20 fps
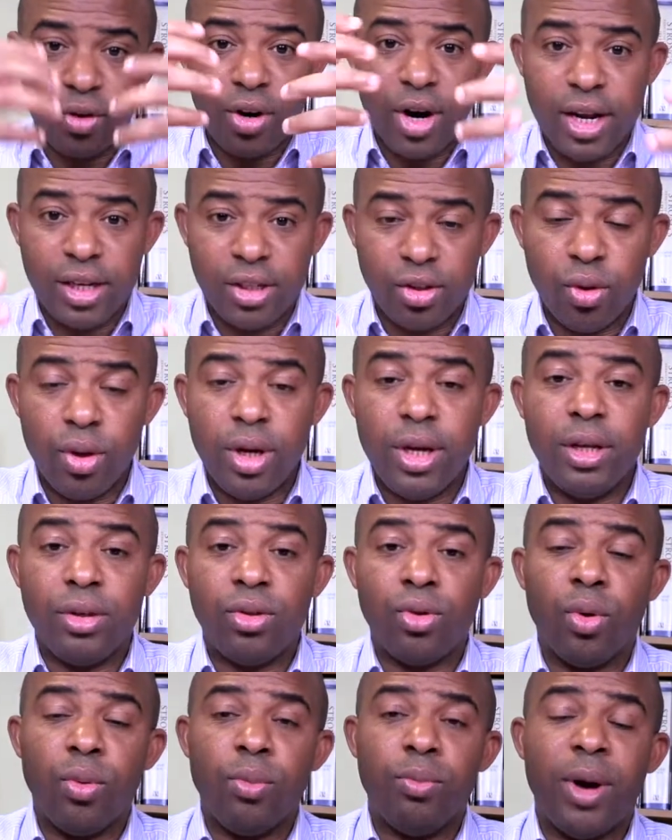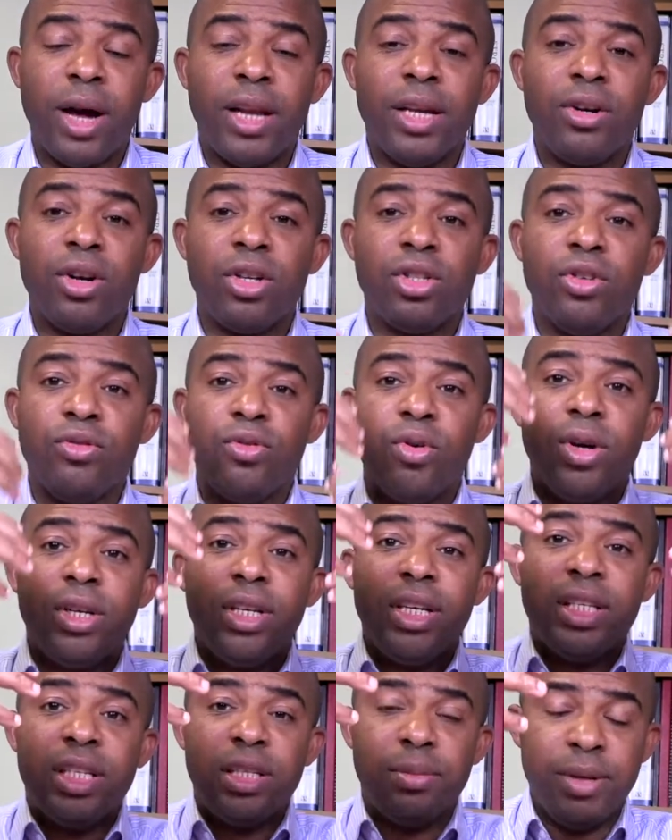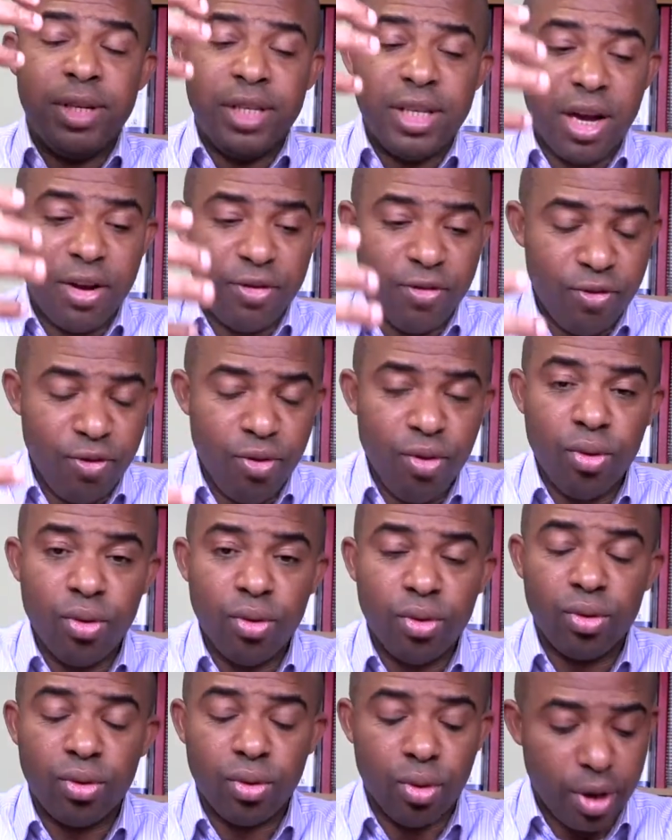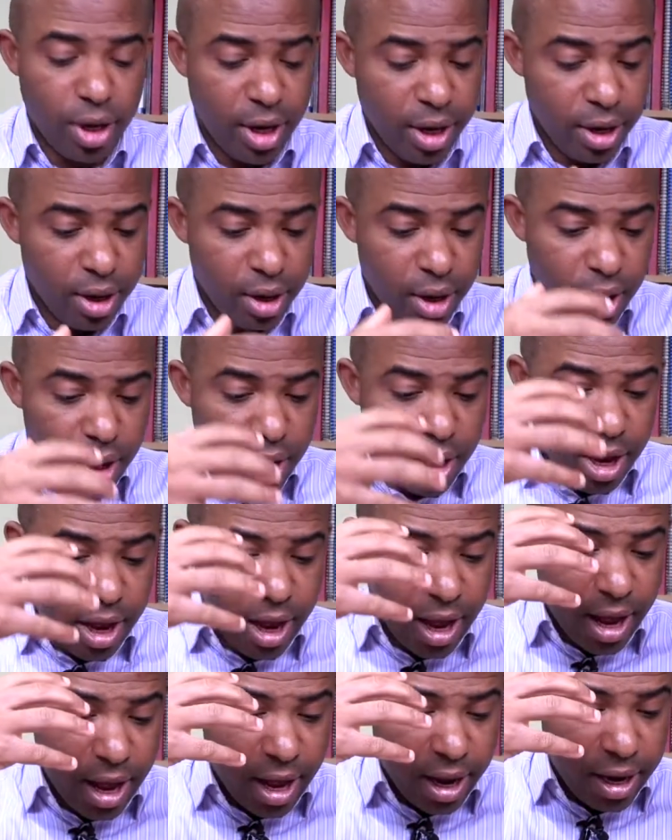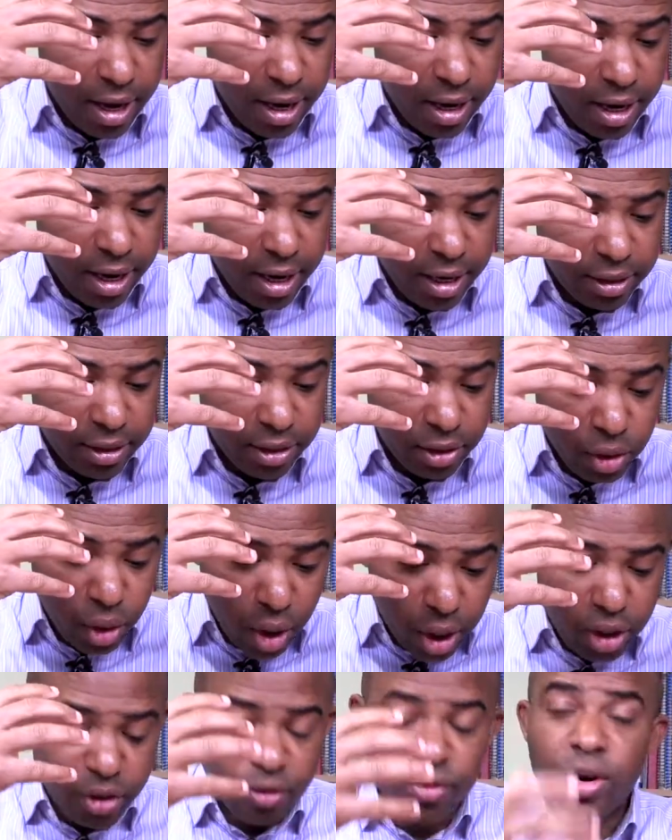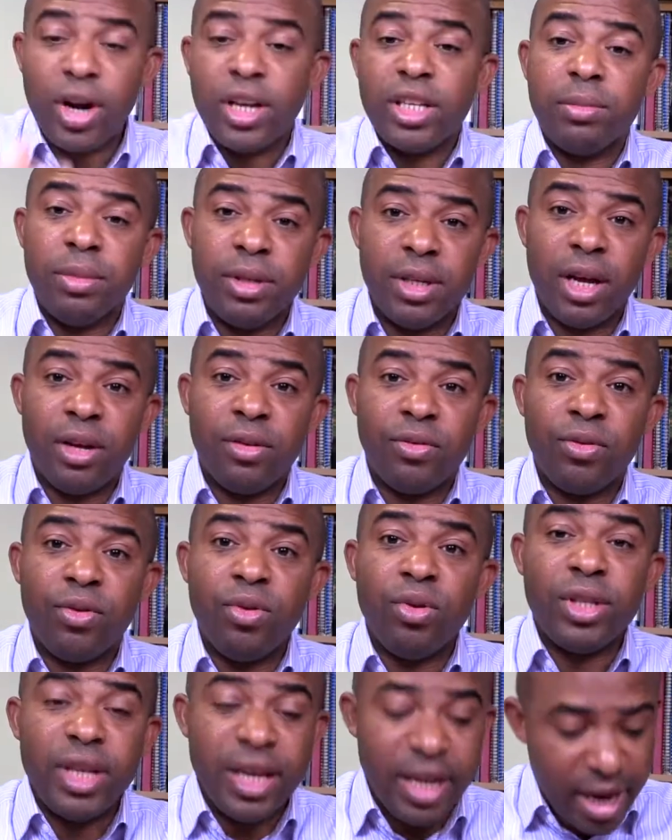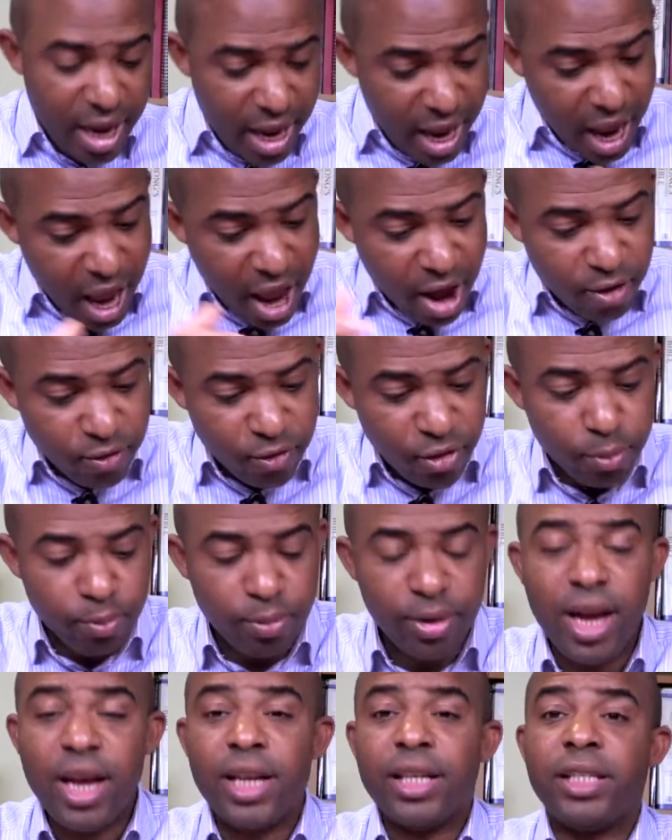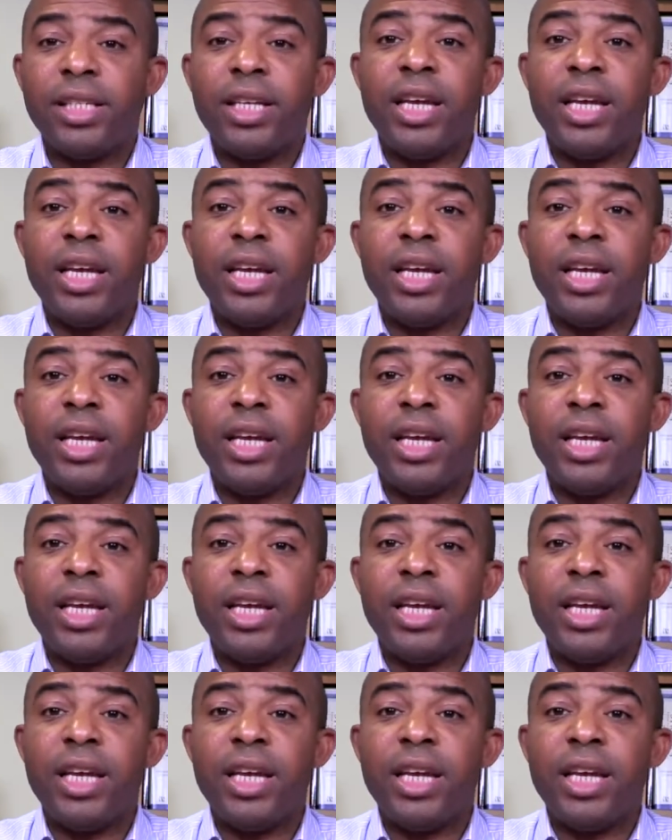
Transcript: Christ. So, so by the grace of God, it has been diffused. Okay, uh, uh, the knowledge of Christ has been diffused in every place.